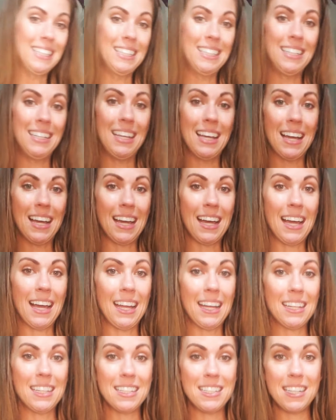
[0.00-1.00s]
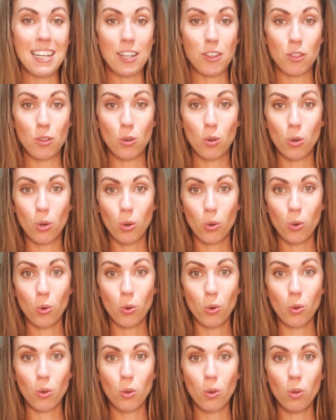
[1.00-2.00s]
yeah, I had to take the
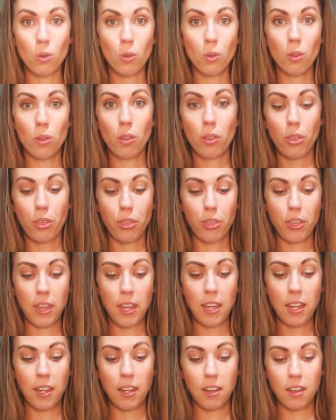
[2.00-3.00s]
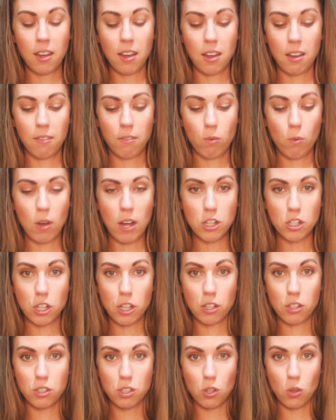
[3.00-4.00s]
whole thing of
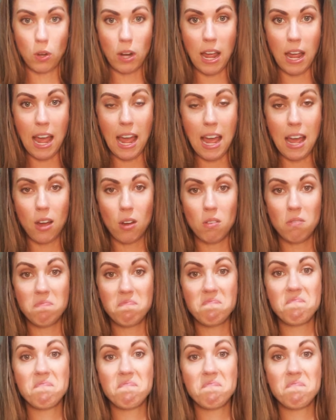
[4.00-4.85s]
washing soda out.